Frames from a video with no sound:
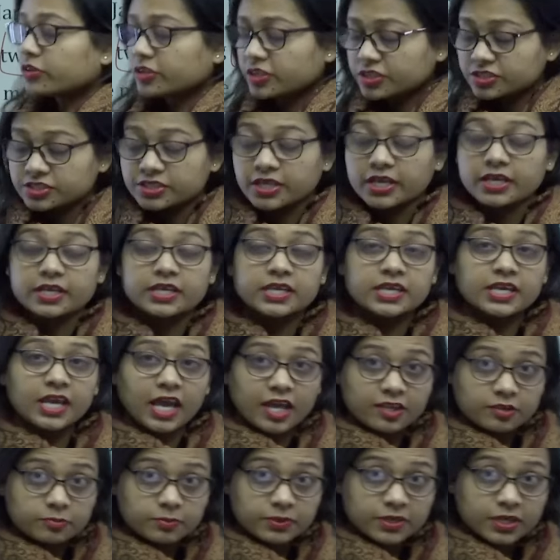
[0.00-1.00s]
or this
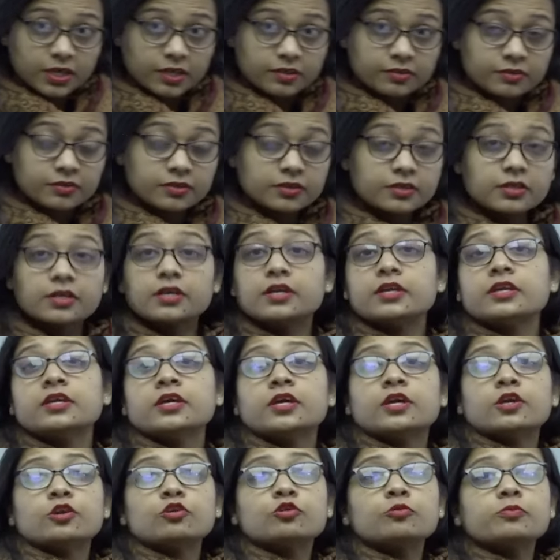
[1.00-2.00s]
technique has been
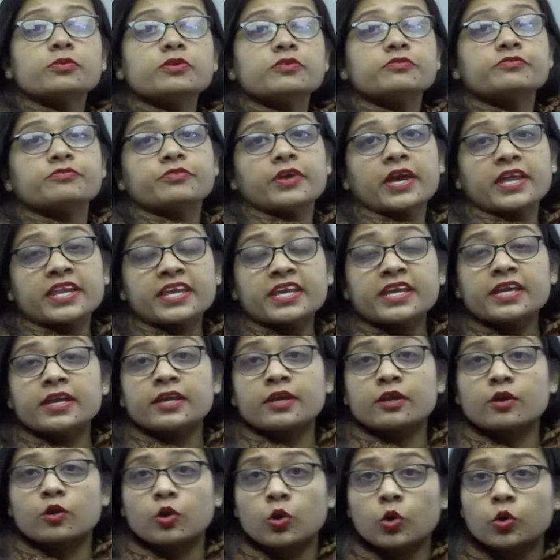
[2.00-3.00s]
considered to be
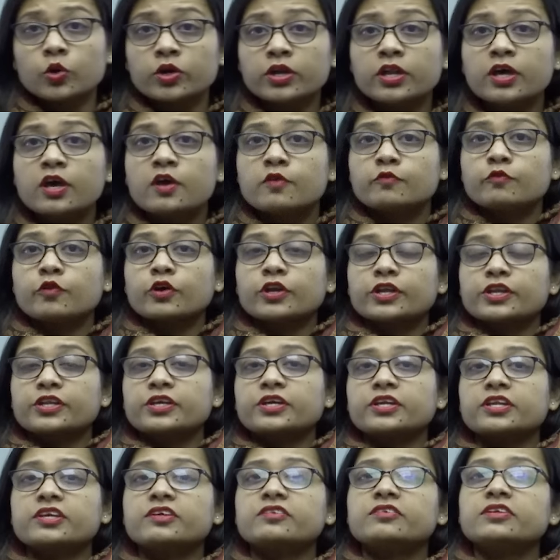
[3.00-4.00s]
very good for
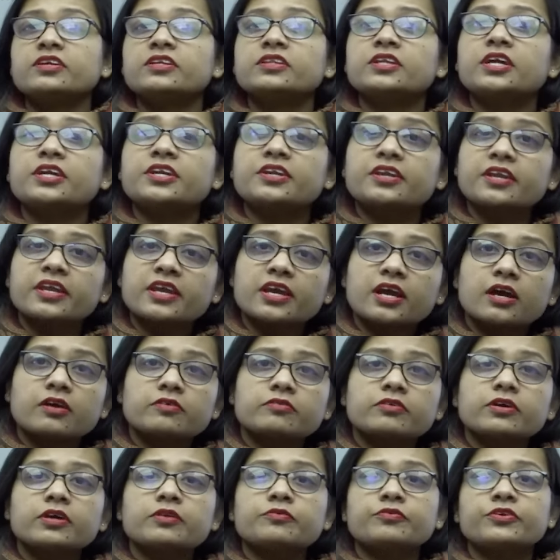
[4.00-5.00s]
increasing the tree
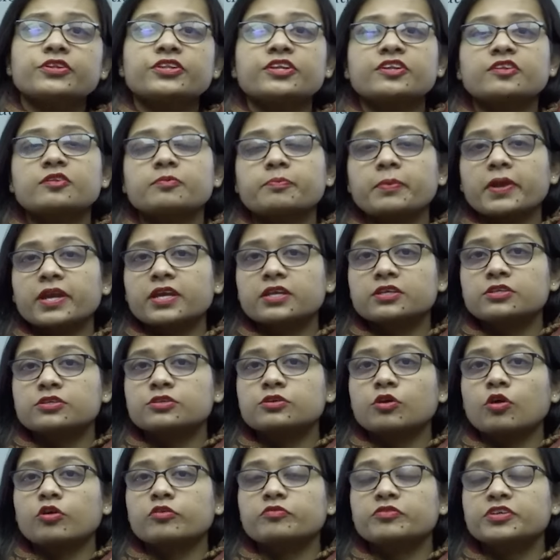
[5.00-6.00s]
cover with
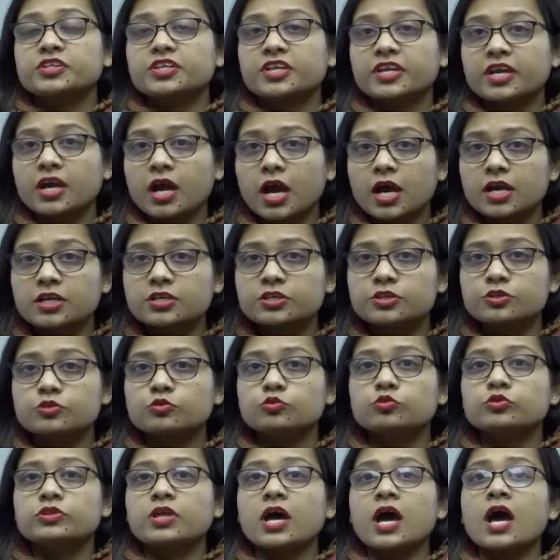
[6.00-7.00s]
respect or with regard
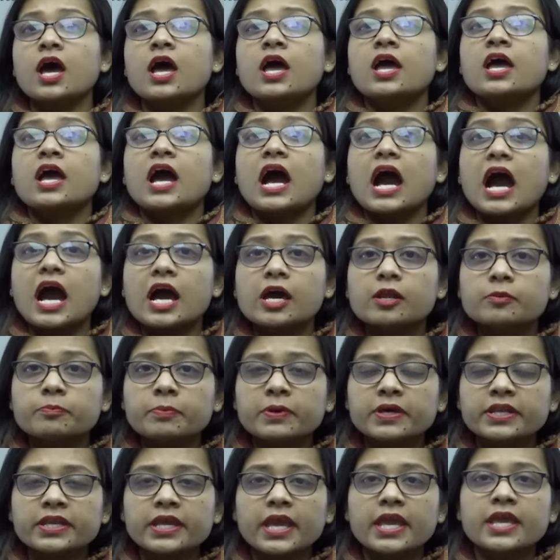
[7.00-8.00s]
to the
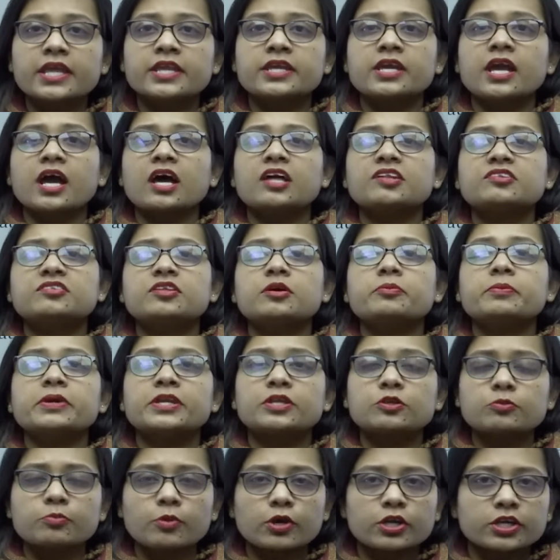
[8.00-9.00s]
urban areas, the
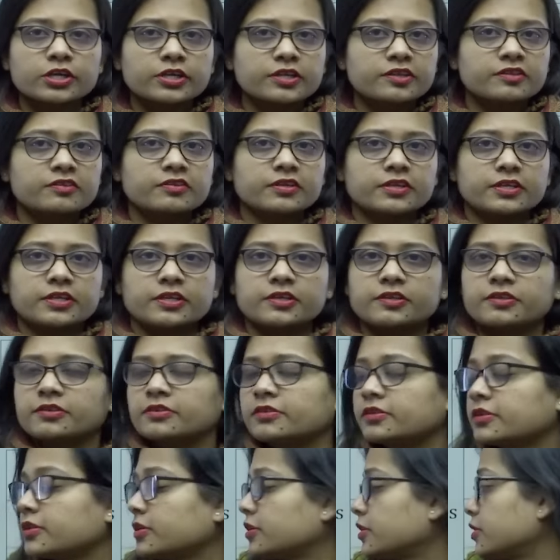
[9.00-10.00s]
metropolitan
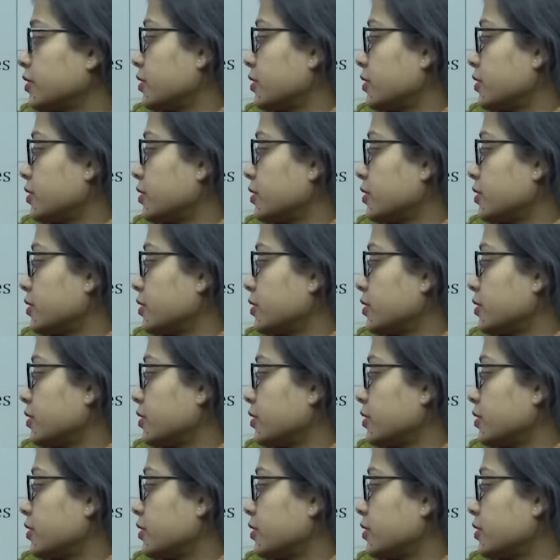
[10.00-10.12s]
cities.